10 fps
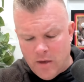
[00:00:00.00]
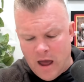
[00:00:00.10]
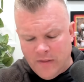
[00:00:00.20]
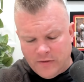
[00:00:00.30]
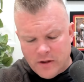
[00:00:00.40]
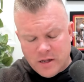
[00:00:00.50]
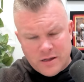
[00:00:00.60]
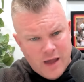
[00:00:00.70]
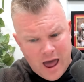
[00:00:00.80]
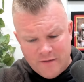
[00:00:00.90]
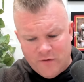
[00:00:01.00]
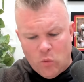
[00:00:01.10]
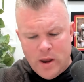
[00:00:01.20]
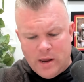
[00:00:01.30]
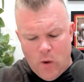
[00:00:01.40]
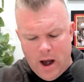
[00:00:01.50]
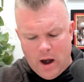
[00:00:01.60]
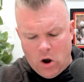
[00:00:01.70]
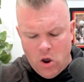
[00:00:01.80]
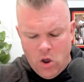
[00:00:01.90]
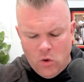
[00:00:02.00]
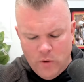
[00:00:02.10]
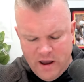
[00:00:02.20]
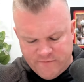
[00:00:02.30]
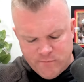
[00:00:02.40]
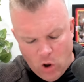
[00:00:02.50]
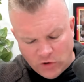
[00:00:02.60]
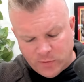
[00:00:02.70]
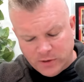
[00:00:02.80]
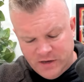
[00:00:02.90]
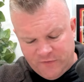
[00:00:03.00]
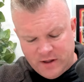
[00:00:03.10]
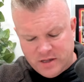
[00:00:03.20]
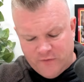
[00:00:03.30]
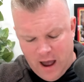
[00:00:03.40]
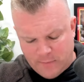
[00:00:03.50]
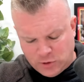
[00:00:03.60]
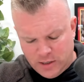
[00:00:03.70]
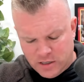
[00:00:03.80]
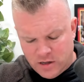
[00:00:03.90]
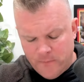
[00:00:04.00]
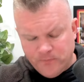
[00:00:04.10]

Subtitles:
I think this is kind of a week where we have multiple defensive options